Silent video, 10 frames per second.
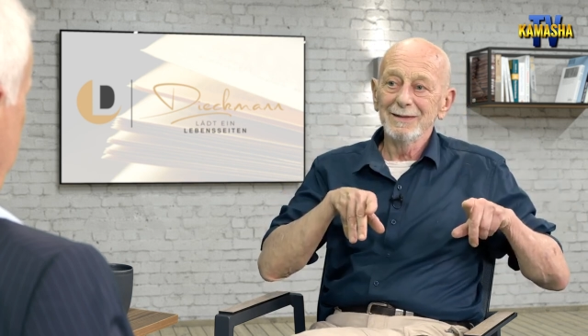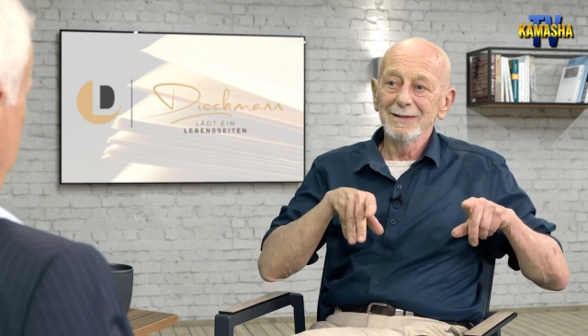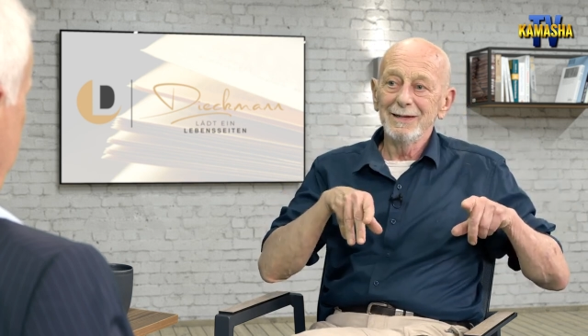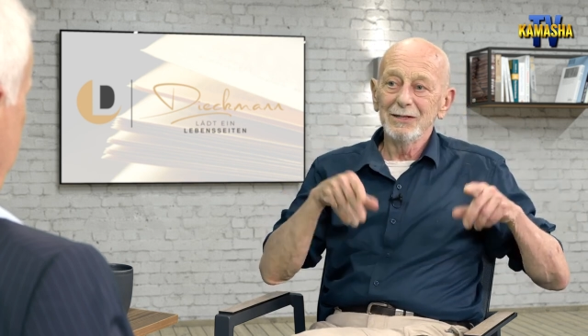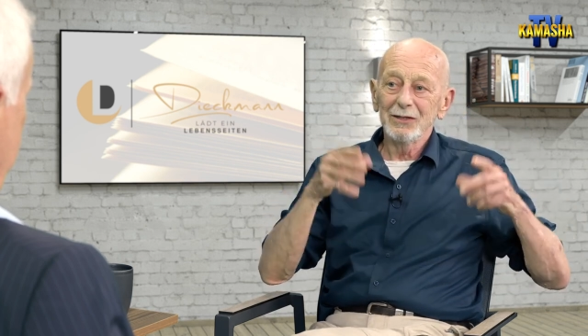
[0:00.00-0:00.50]

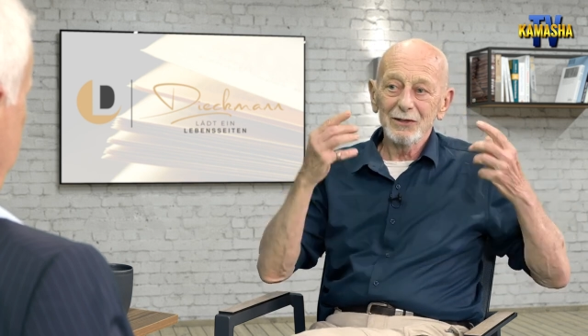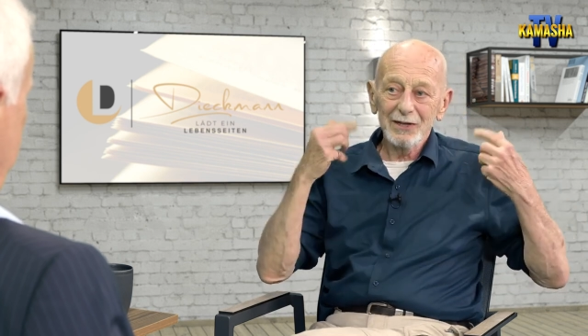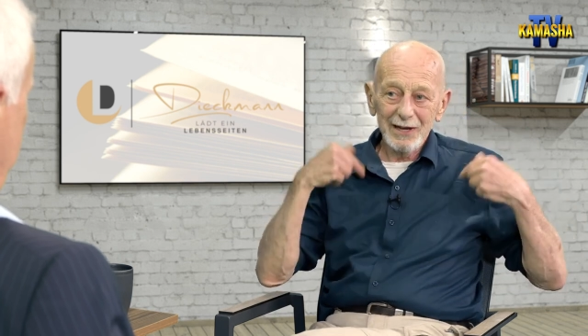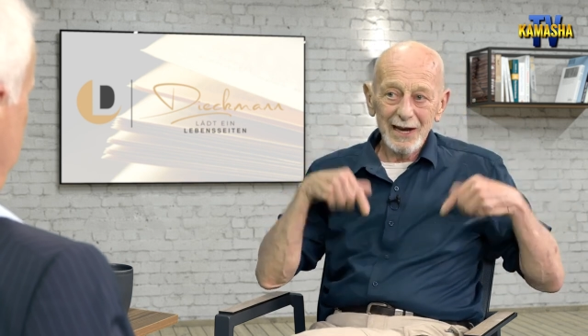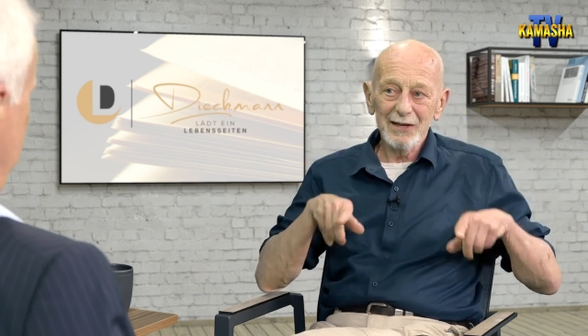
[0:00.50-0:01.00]
It
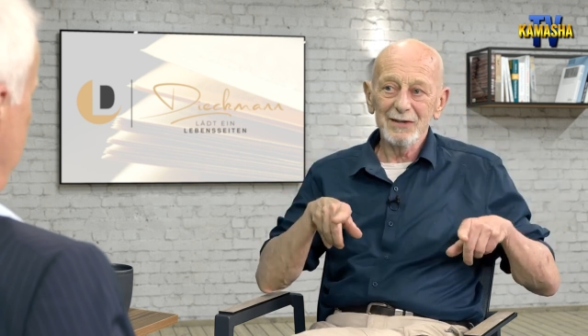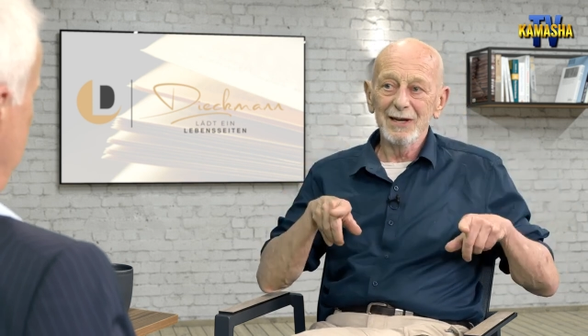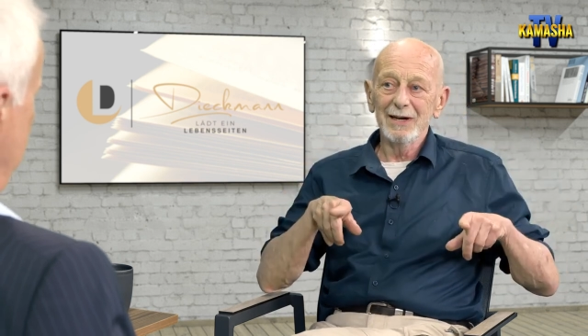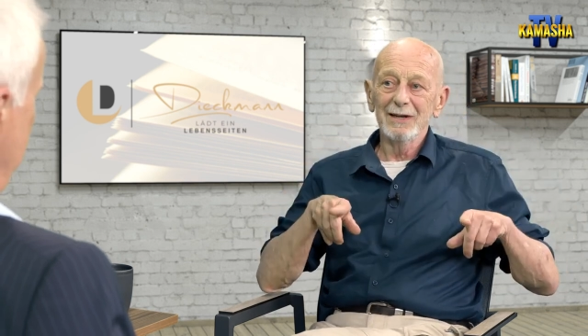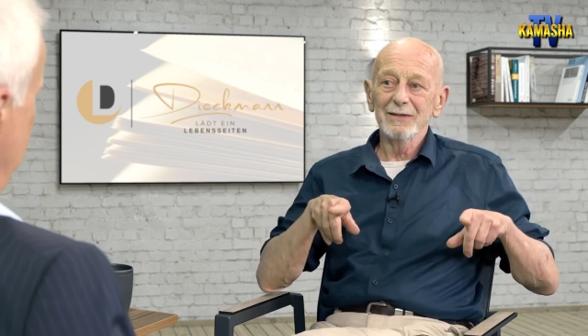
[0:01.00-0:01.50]
just kicks
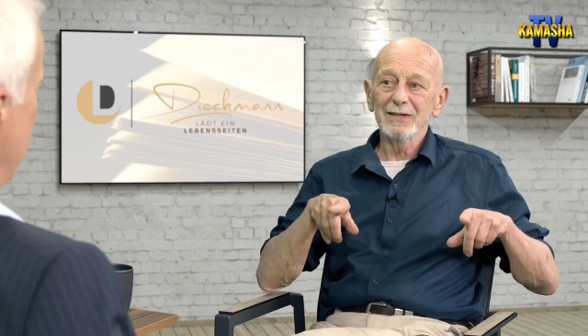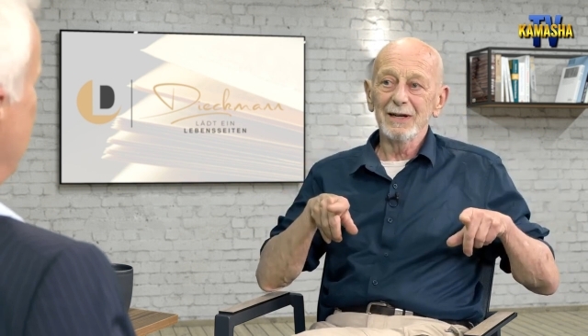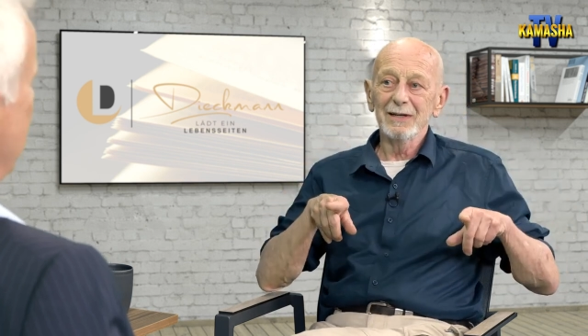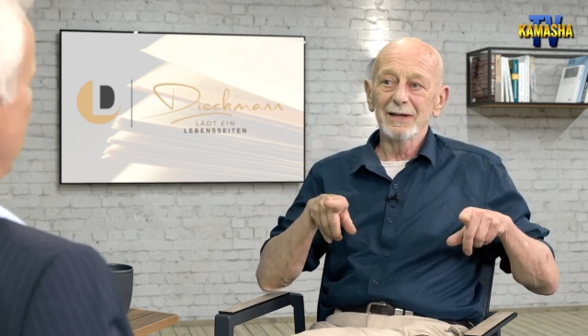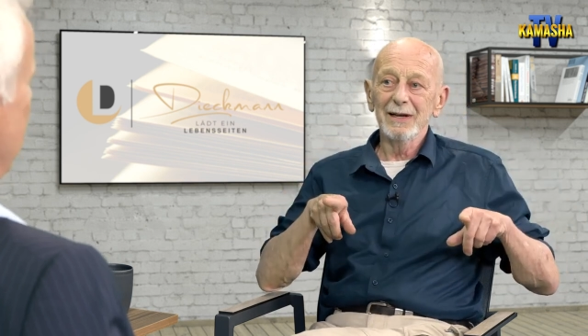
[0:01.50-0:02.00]
in
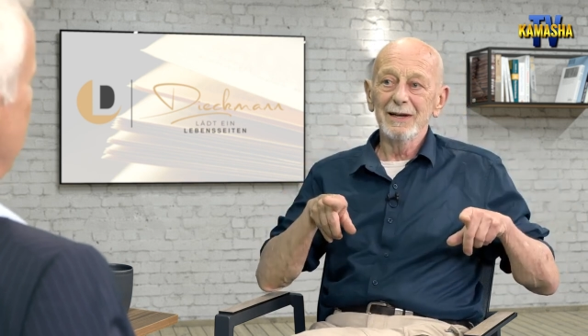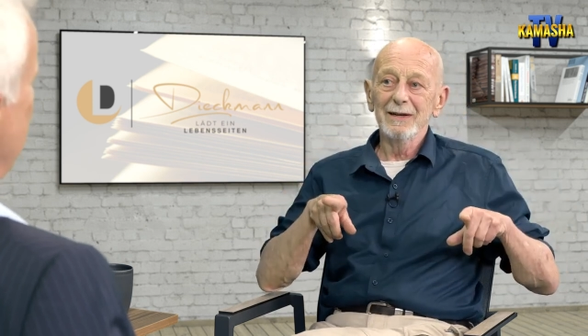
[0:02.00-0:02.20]
suddenly.